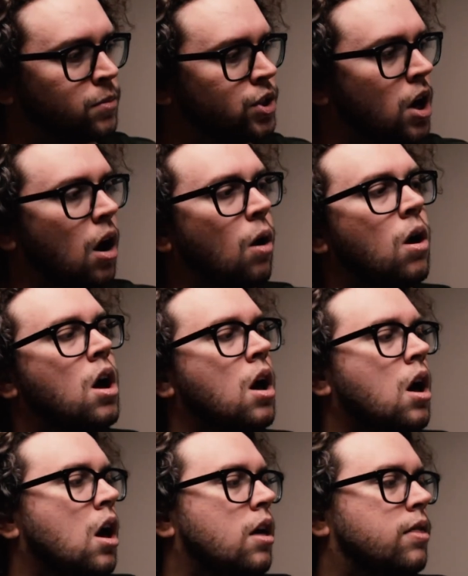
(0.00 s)
So
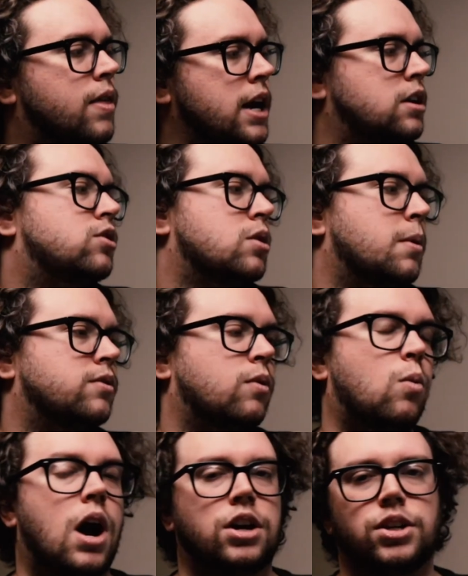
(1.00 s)
thank you so much for
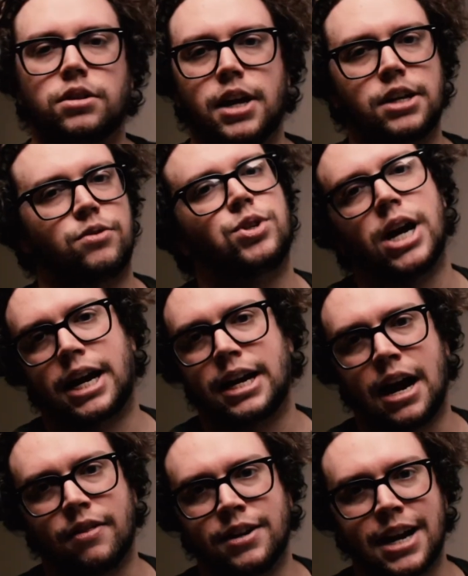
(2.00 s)
watching. Thanks for
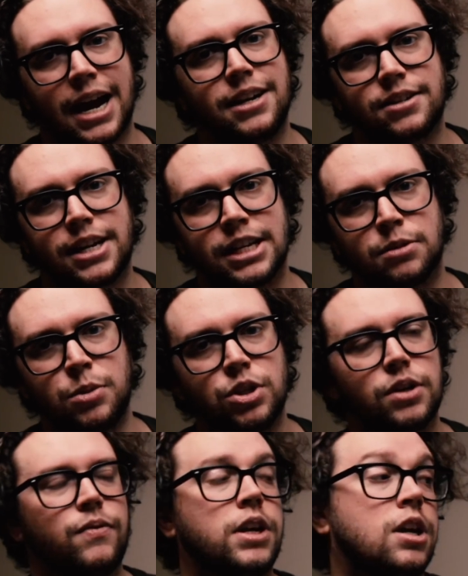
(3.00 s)
checking out the 90's Kids
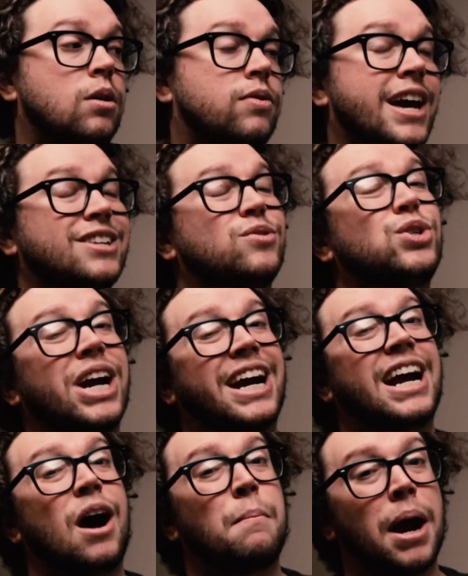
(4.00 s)
music video. Thanks for
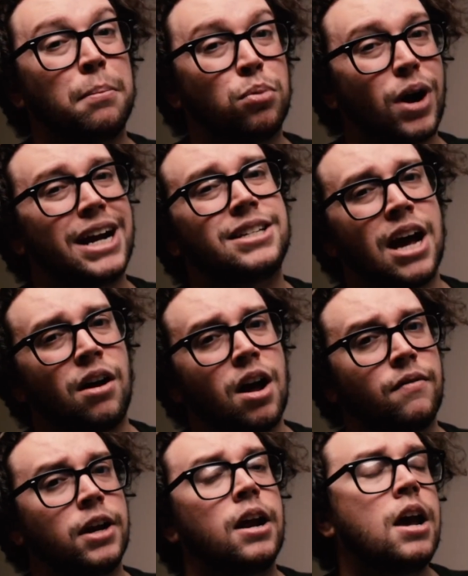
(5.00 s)
checking out my breakdown
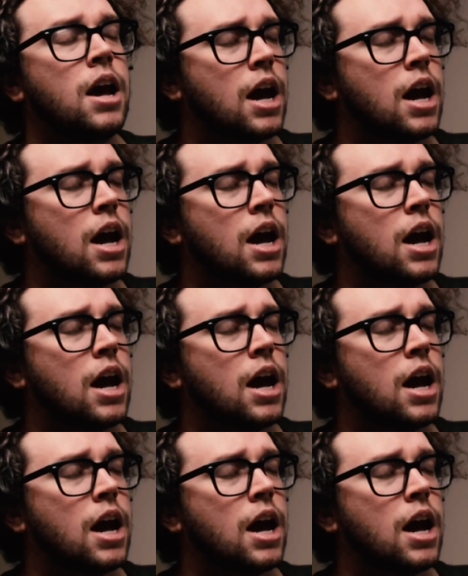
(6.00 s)
of it.